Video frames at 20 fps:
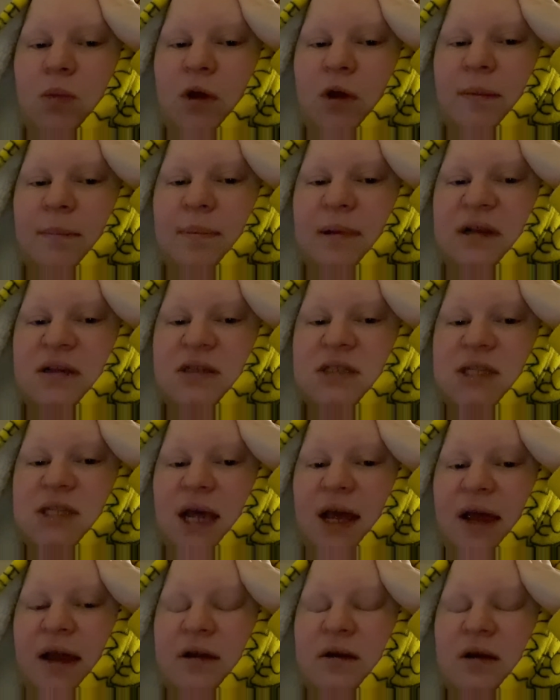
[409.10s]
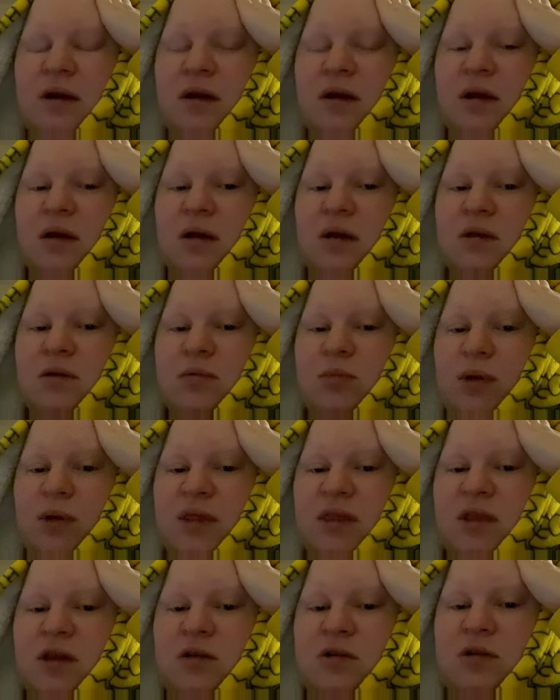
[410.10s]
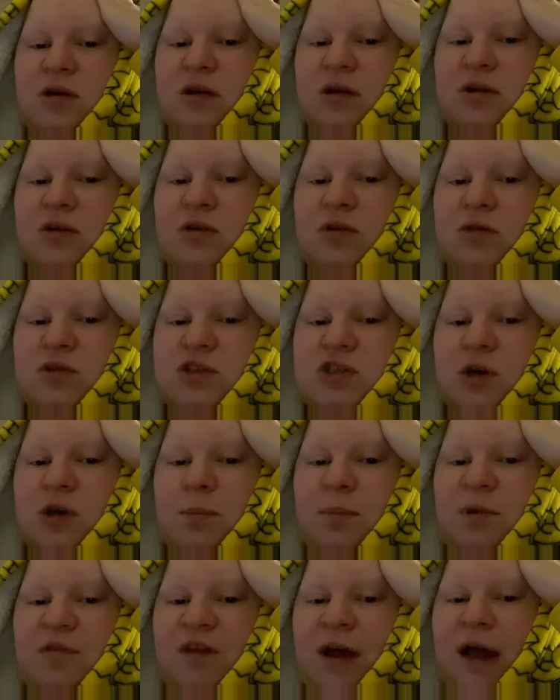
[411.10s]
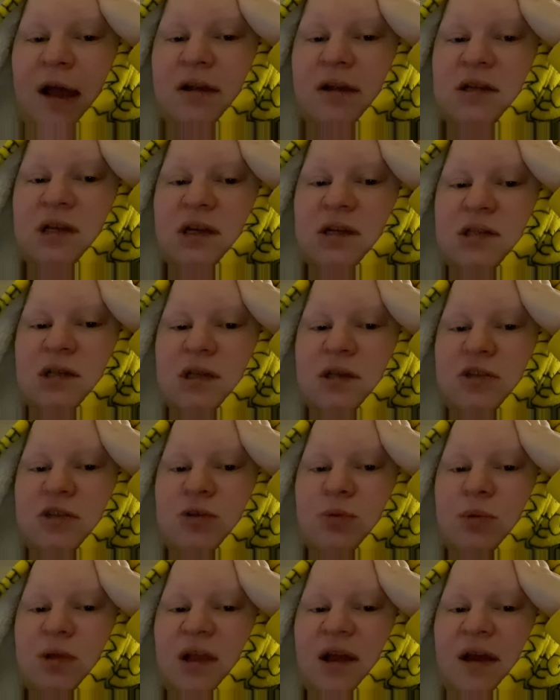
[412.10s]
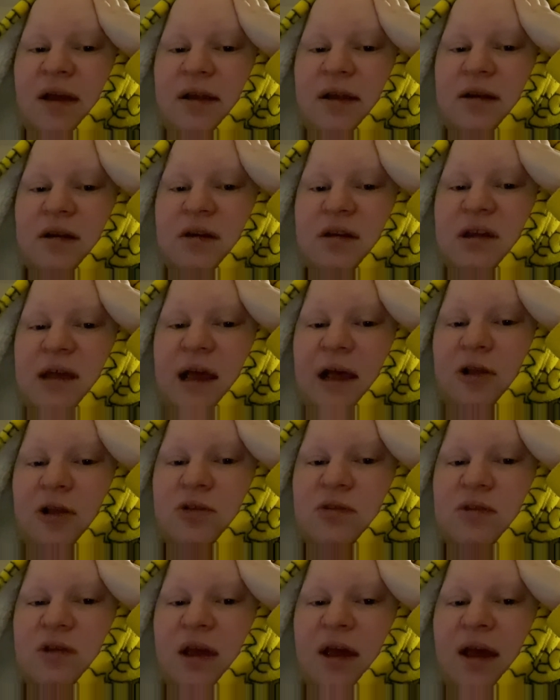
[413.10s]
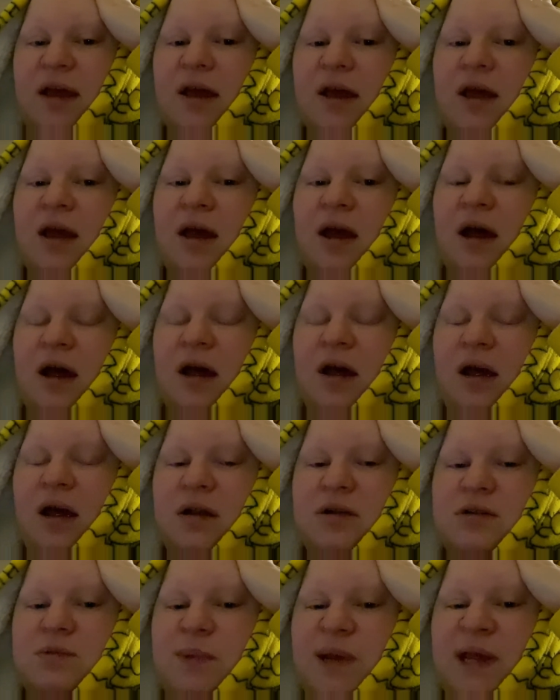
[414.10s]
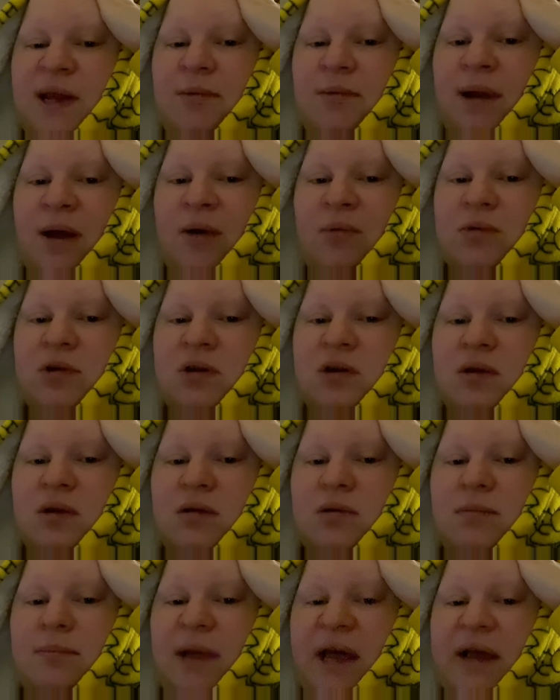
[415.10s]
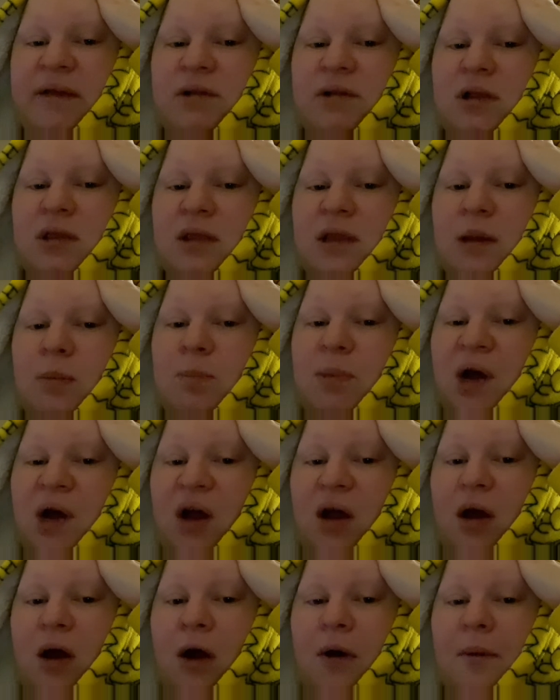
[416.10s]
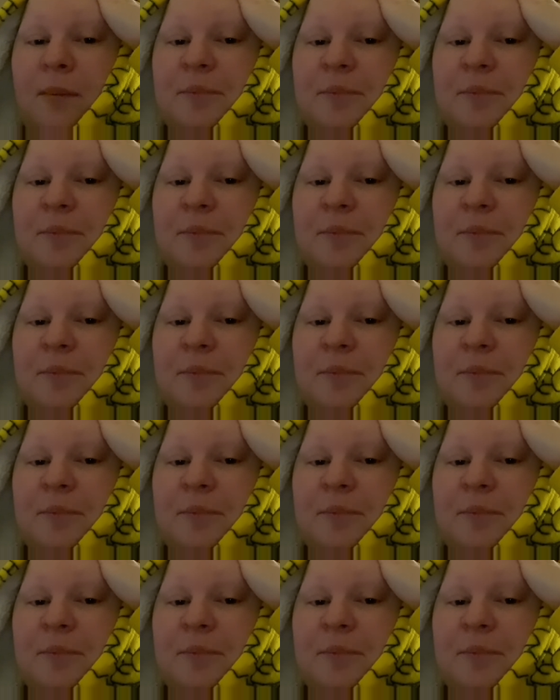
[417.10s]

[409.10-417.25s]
being said when they turned unsupervised is that she was letting Kelsey be around Michael Lee Potter.